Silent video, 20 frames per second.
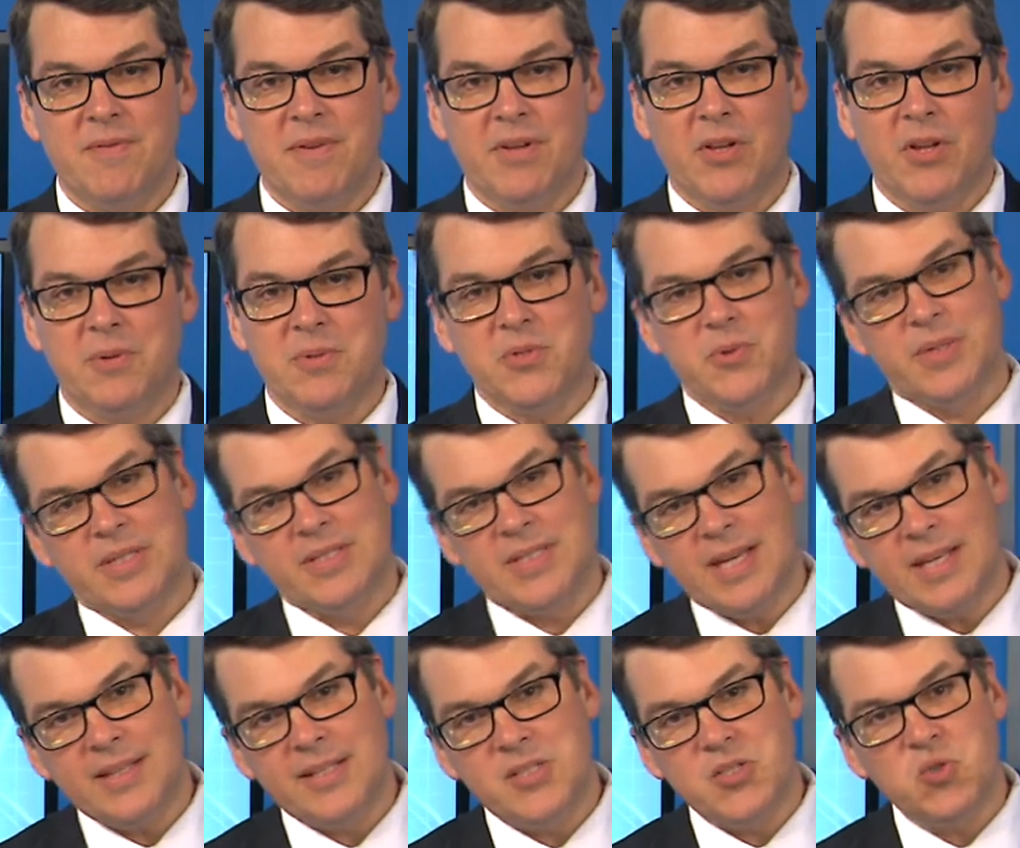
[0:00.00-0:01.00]
bill hopes to
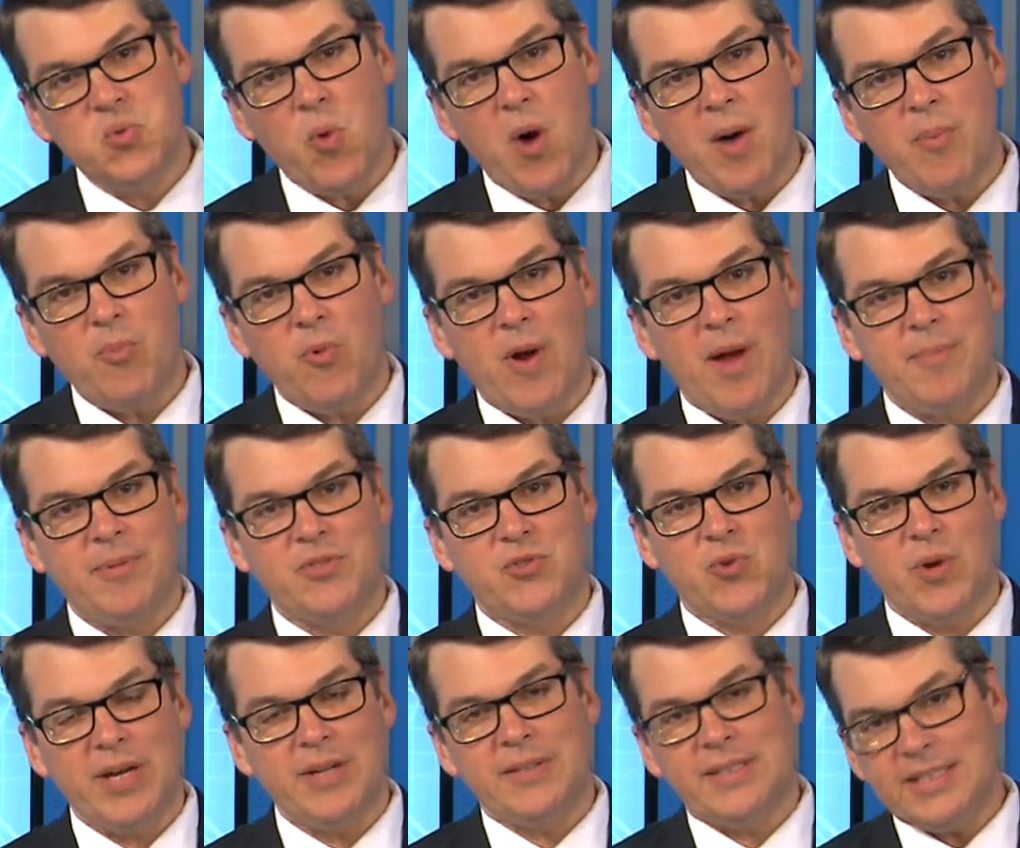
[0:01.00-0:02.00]
extend the Swamp
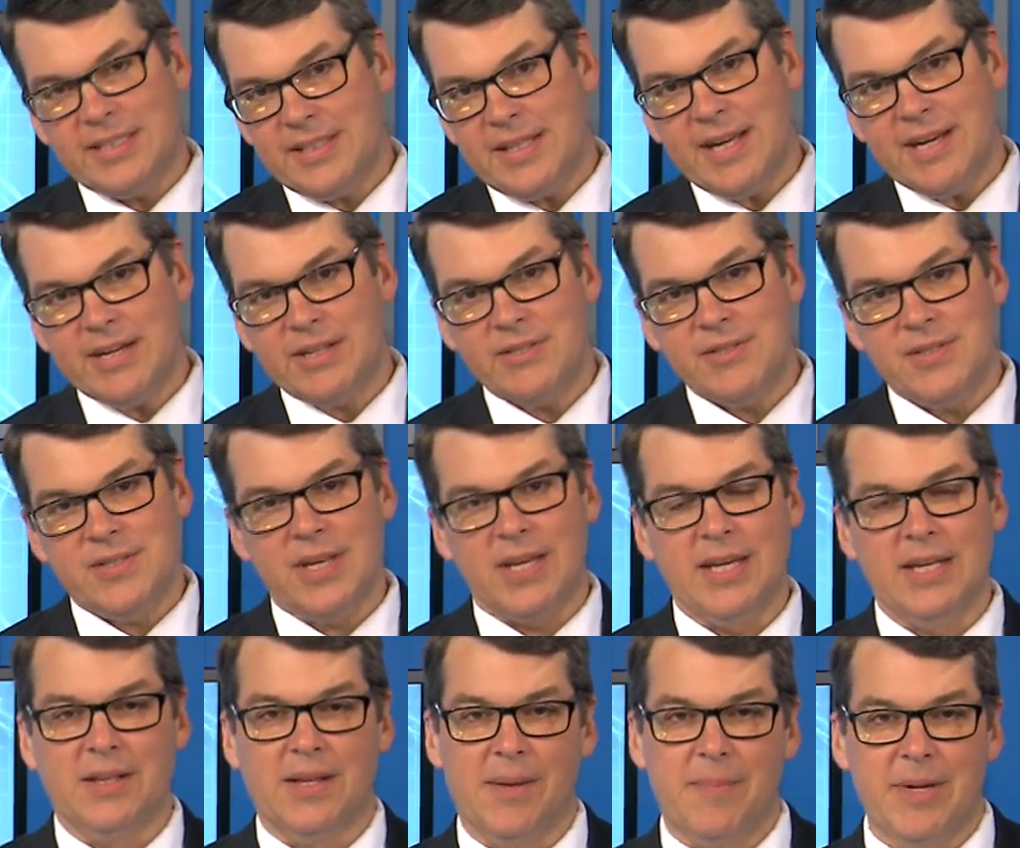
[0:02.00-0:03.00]
Rabbit Trail into their
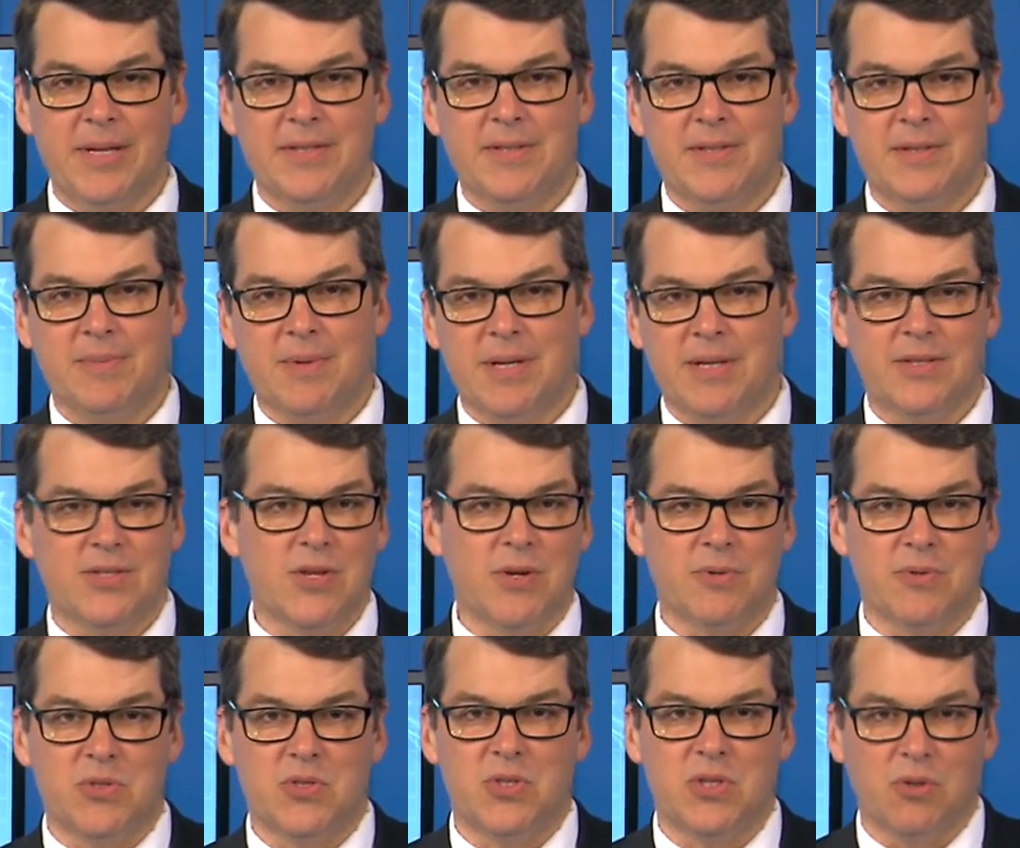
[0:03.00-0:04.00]
city limits. There's
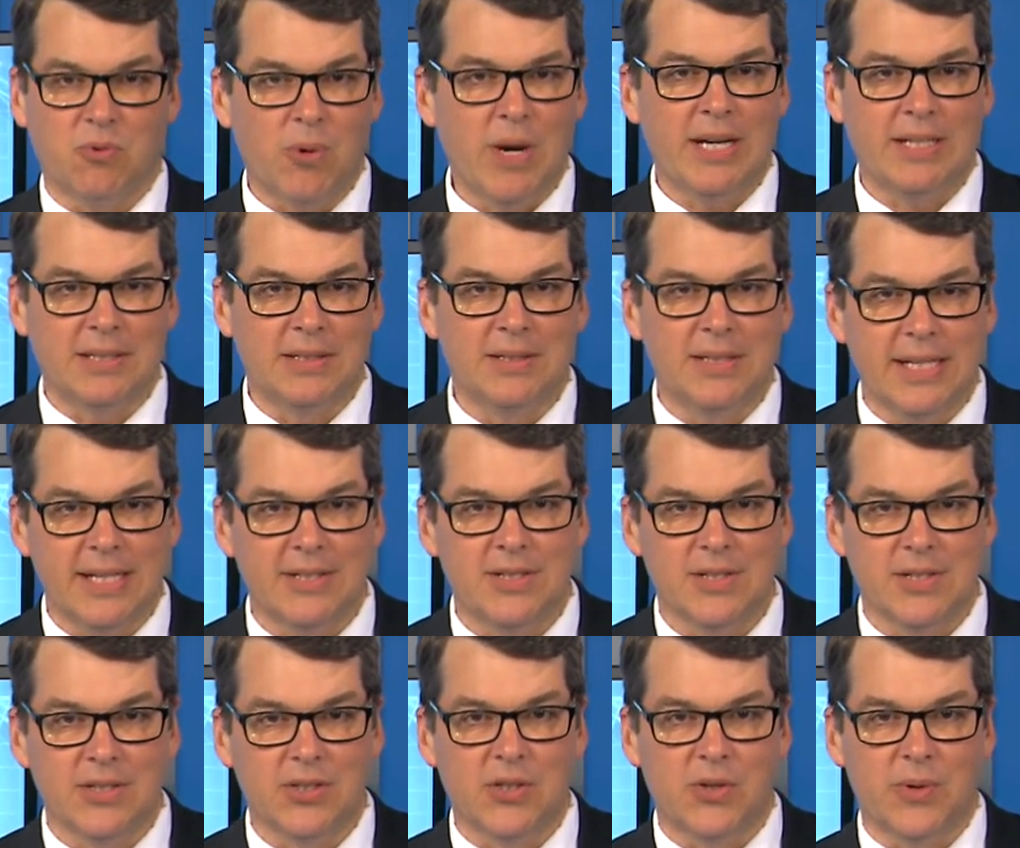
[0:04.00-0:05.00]
no direct
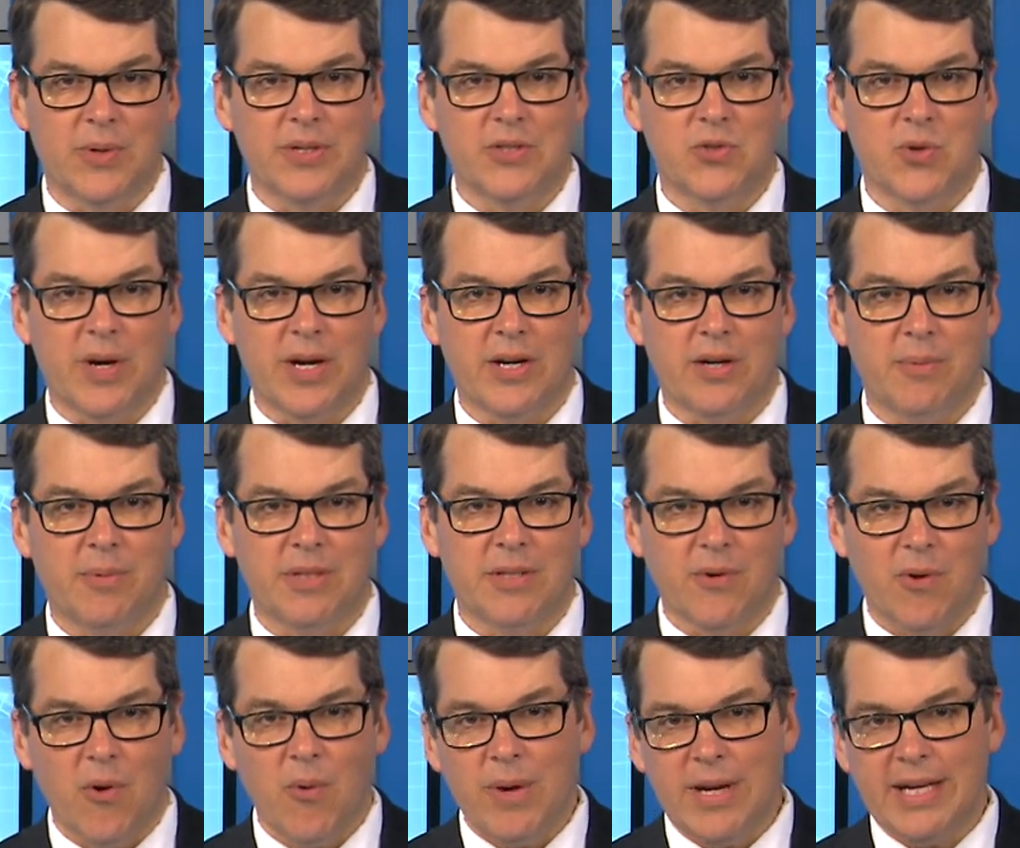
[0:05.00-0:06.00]
link to the current trail,
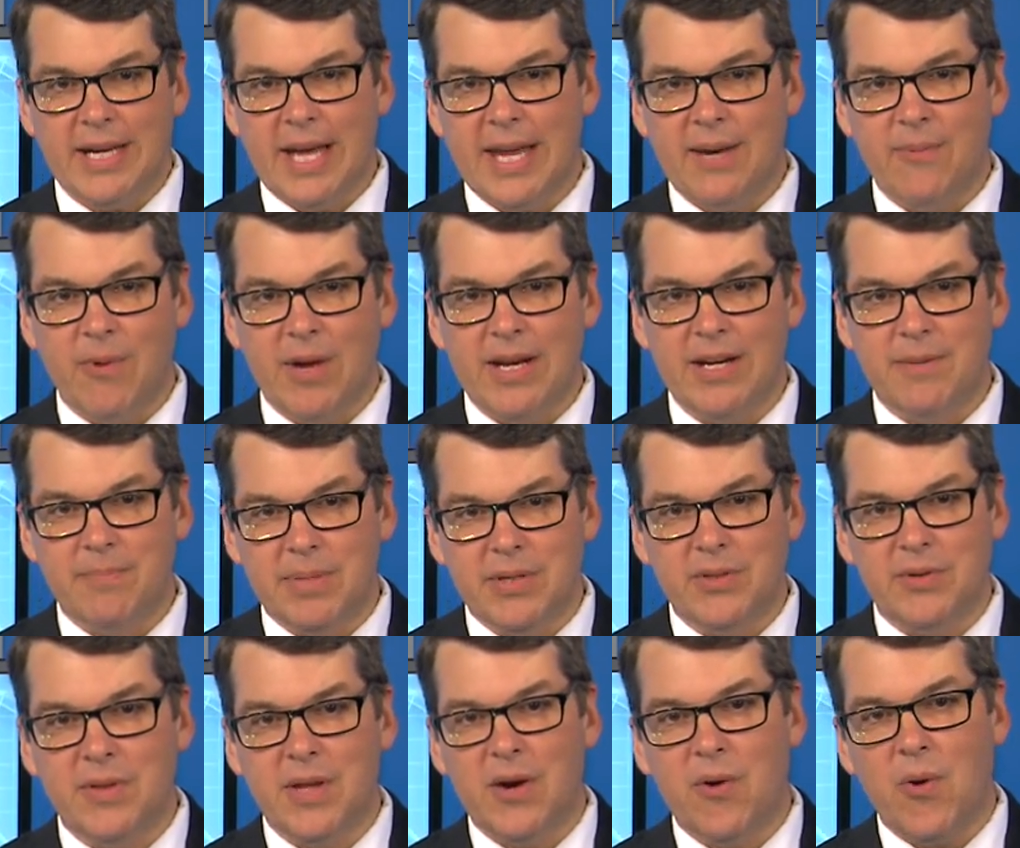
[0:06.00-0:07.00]
but they're already getting ready to
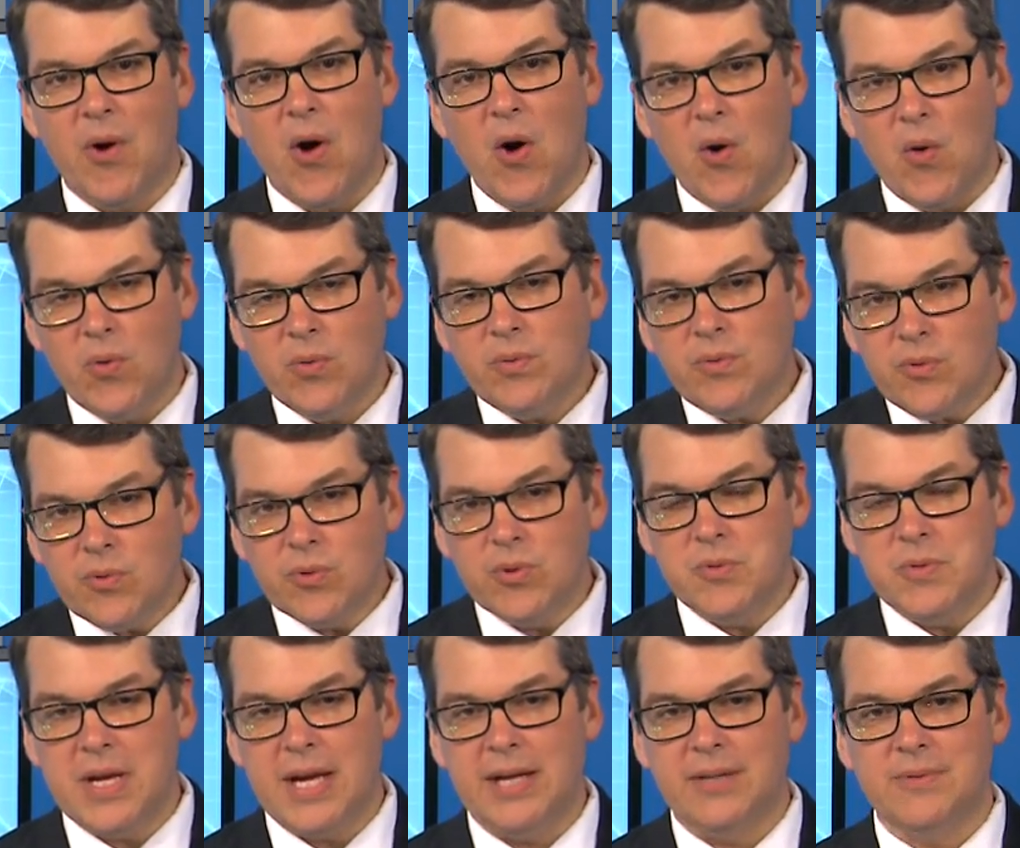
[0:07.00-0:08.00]
build their own
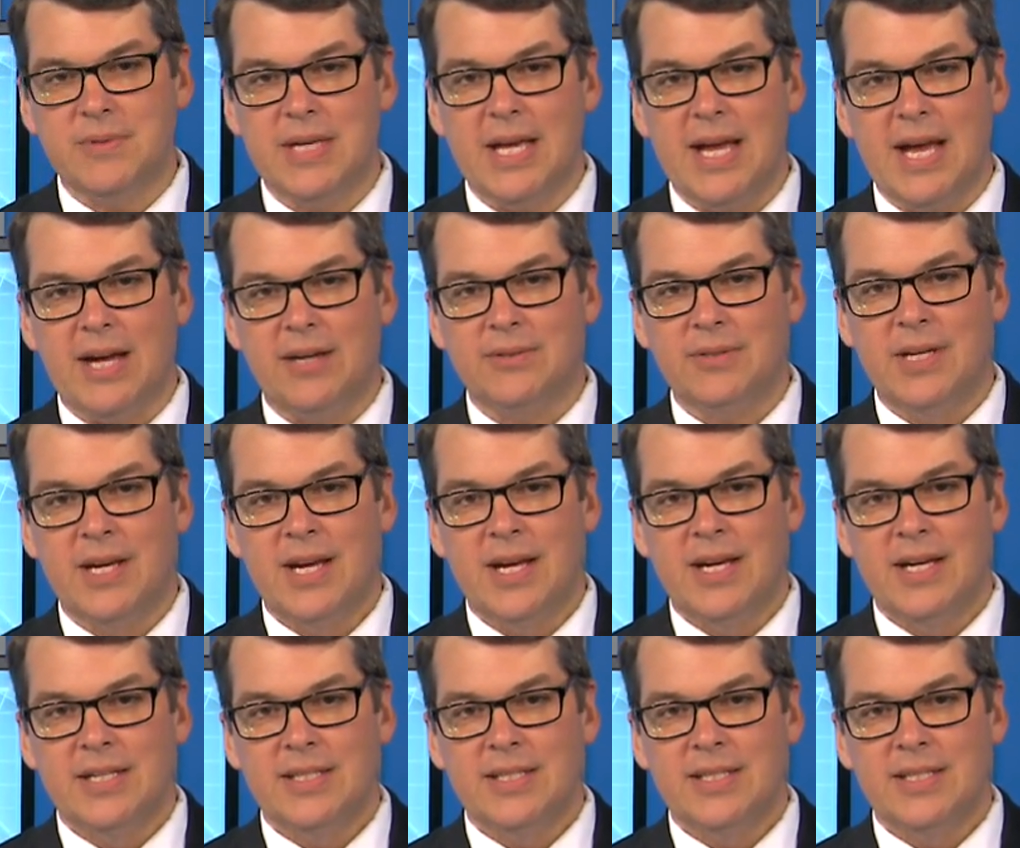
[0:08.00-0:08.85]
through downtown.